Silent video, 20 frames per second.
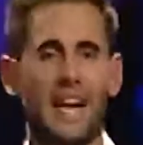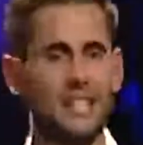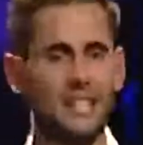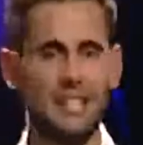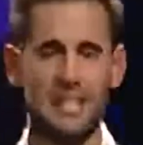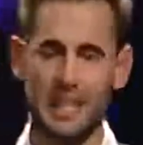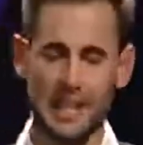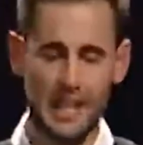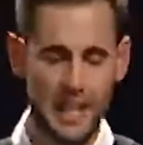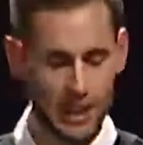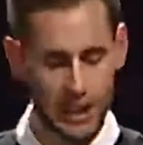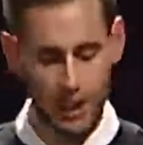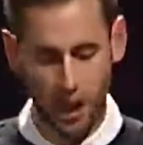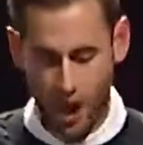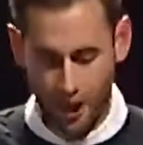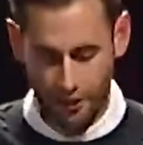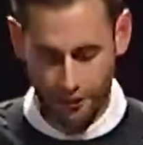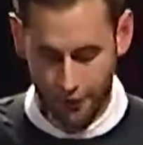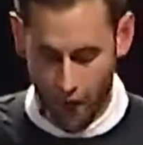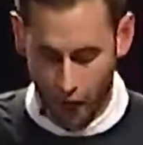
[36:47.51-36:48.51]
and just let
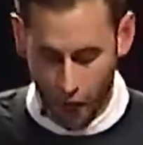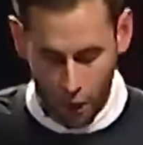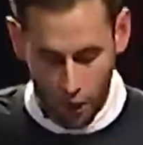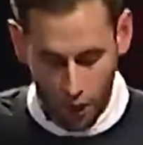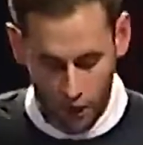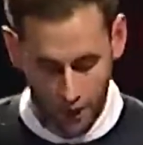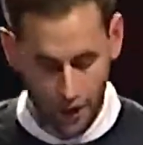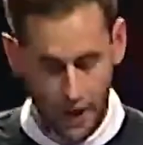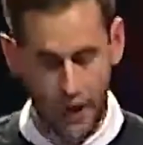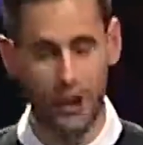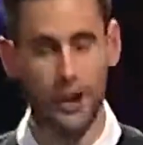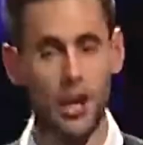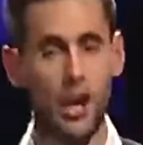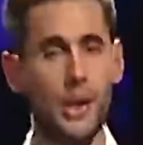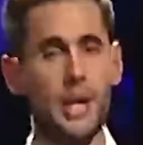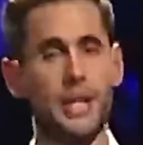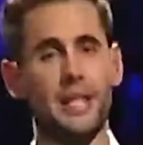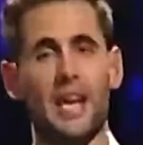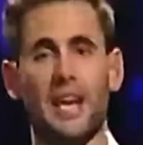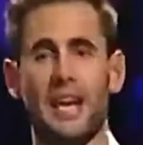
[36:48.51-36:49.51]
life go on,
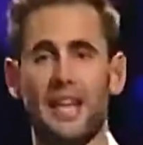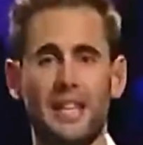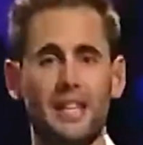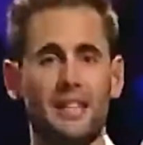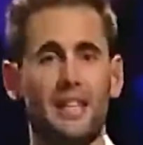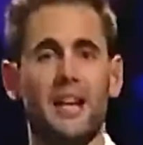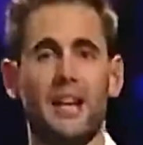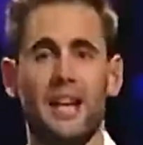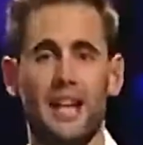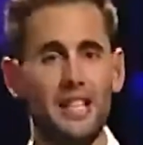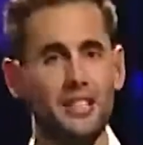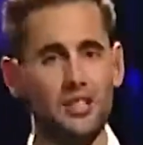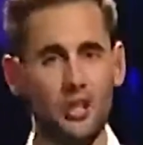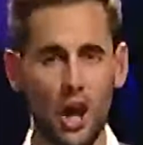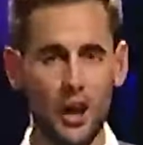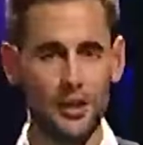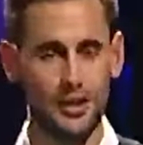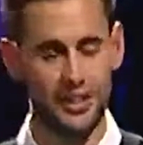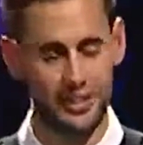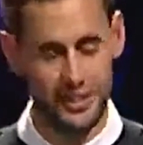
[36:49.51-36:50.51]
knowing that he, He's
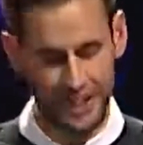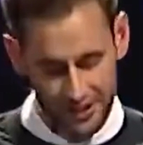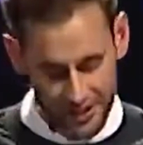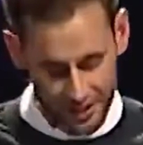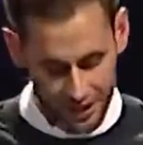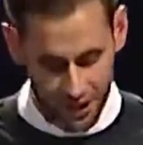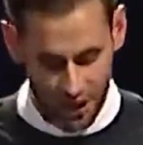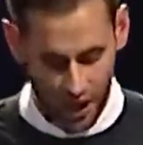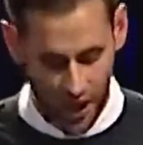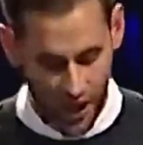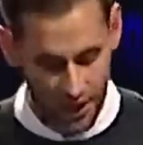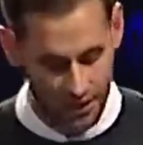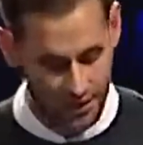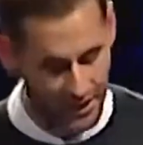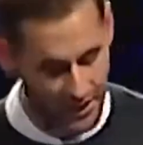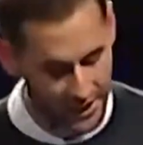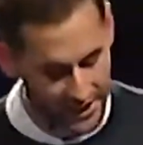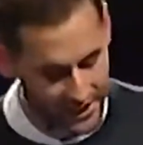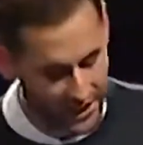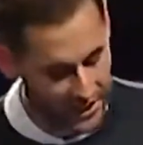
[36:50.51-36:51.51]
got this, He's in
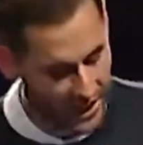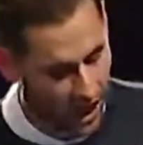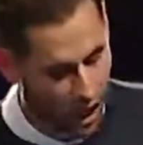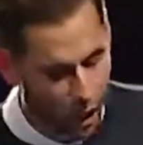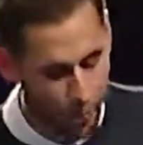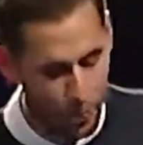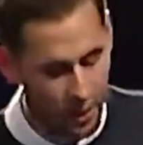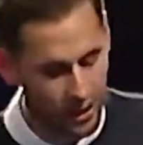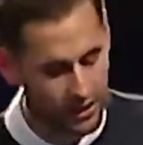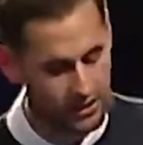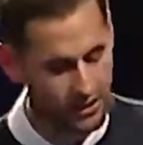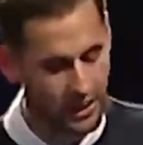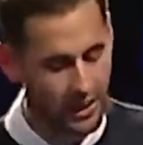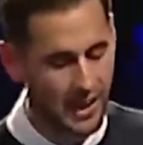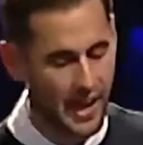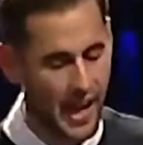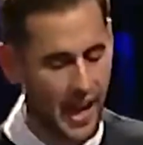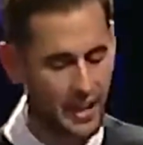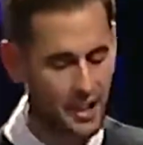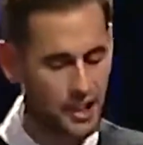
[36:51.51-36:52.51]
charge and He's going to help us.
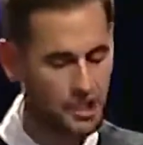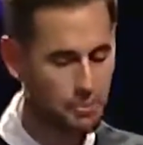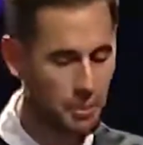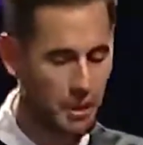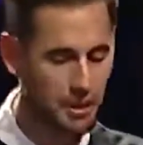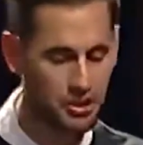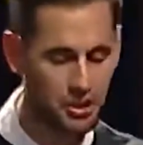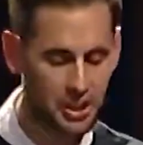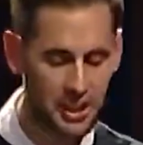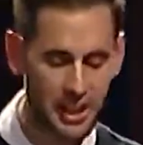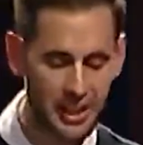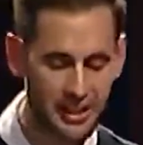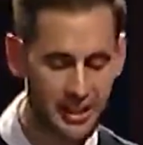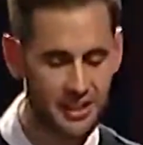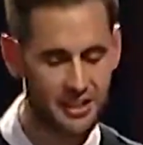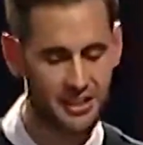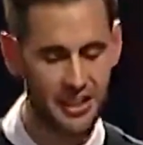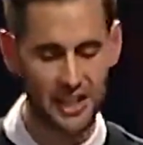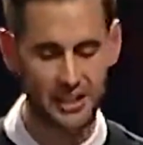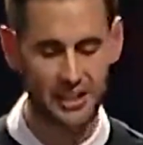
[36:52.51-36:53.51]
And especially in
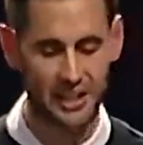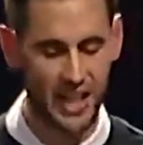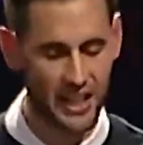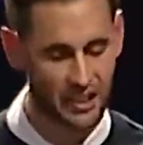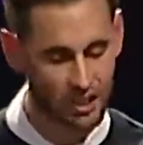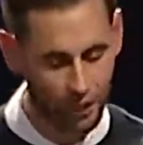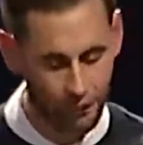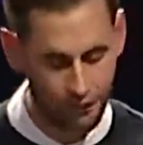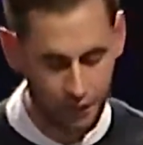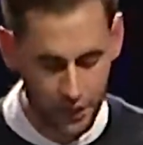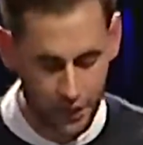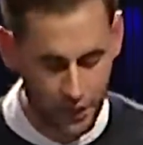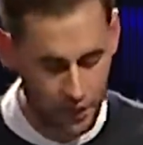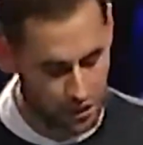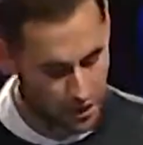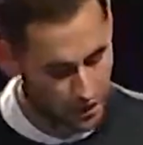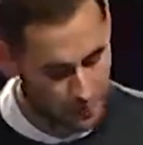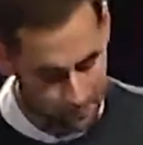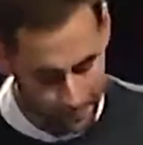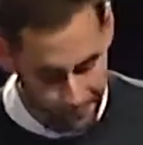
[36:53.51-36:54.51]
this season, as I
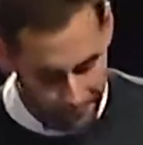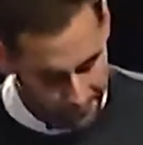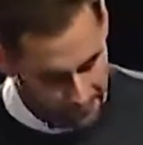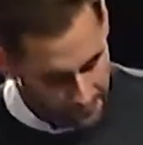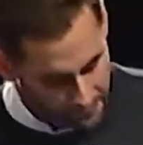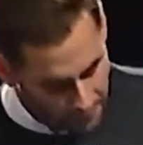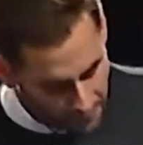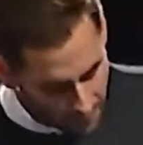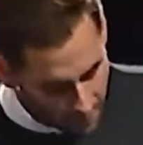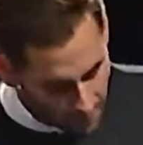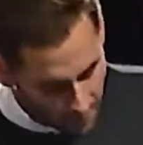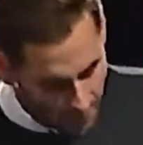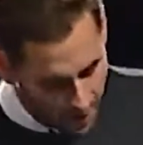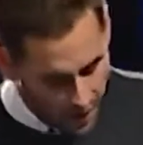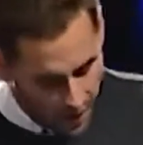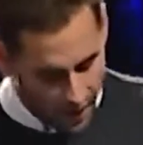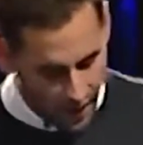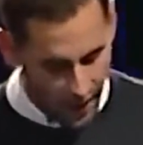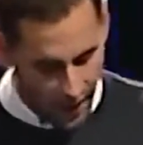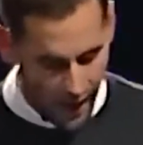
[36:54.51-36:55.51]
finish,
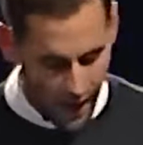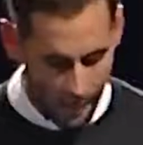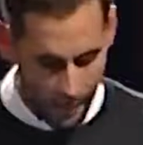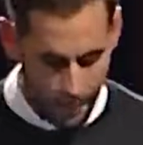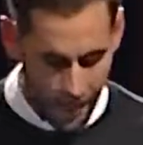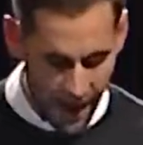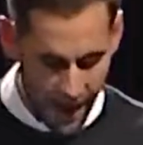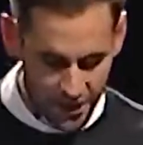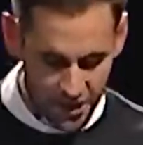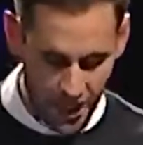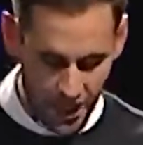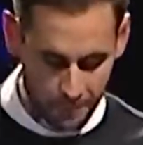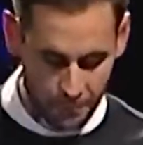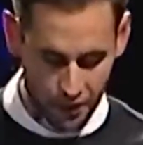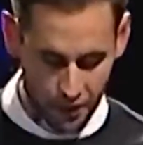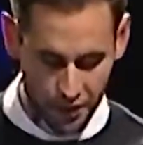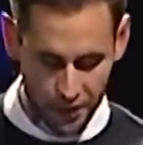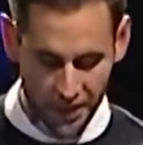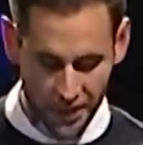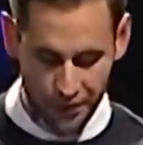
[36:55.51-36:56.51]
uh, Mark
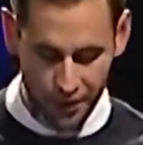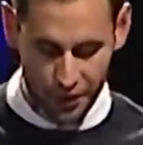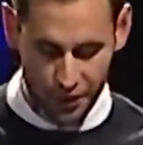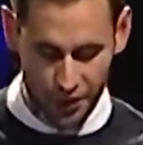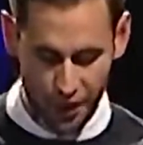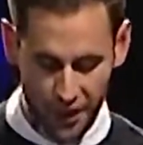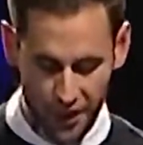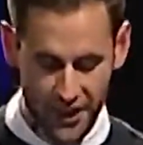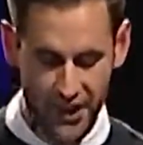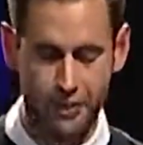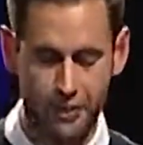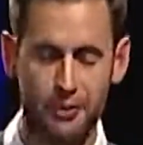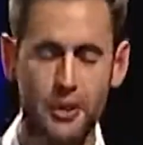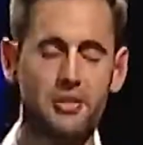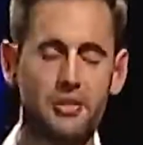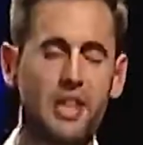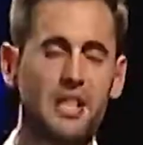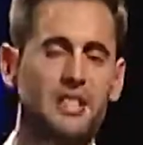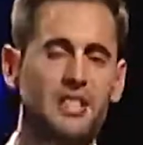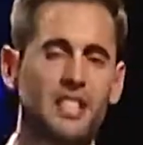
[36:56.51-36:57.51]
chapter three, verse thirteen to
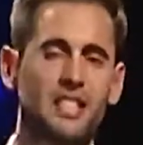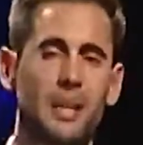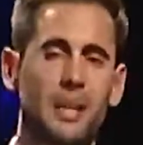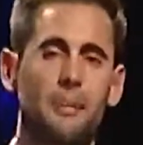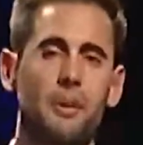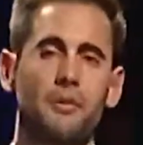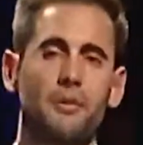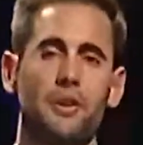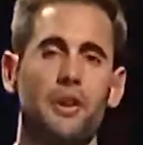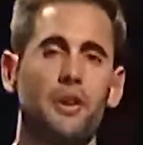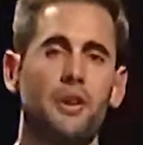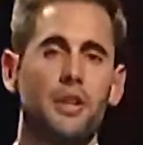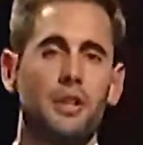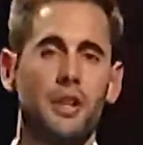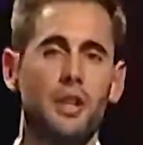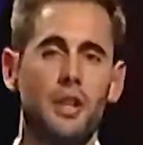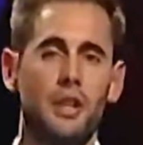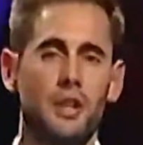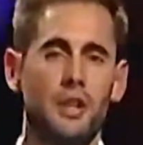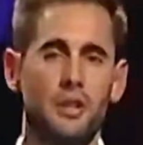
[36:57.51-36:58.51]
fifteen says something
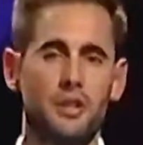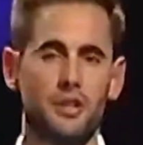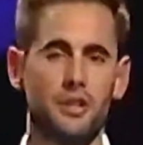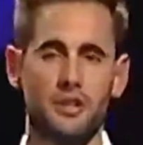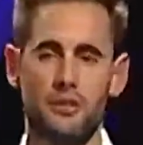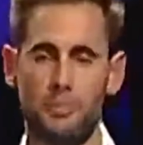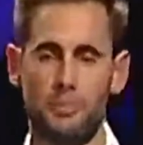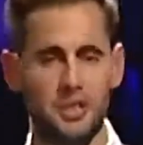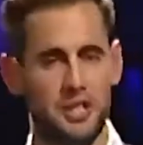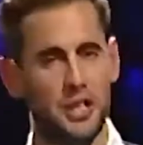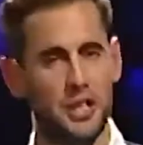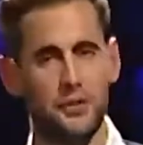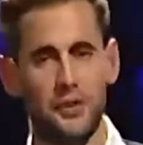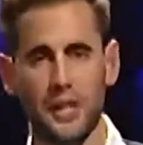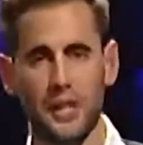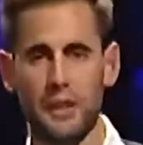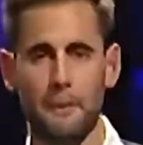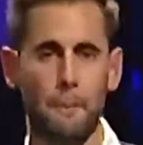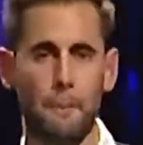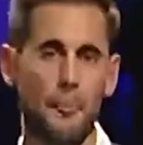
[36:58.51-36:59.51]
very
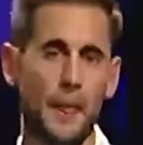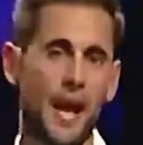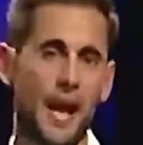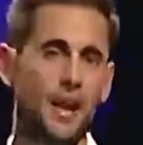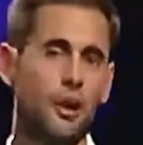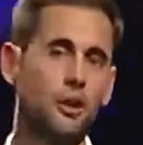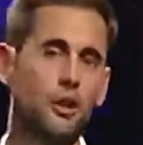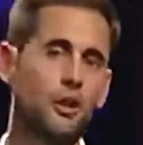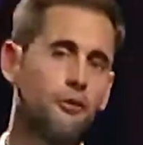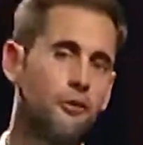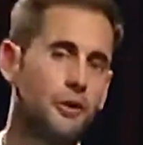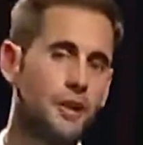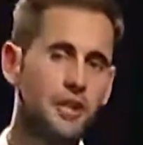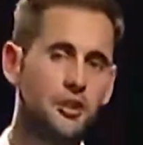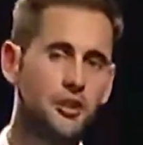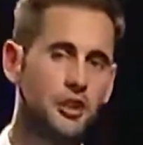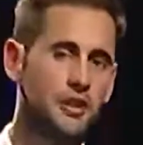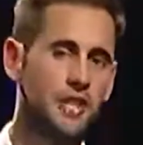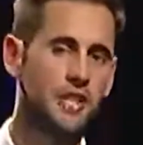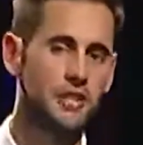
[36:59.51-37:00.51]
specific. And I'm going to
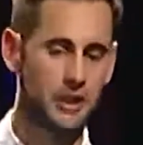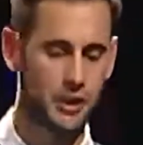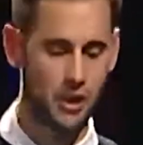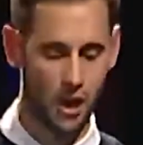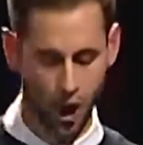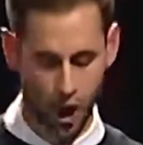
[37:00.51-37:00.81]
finish on this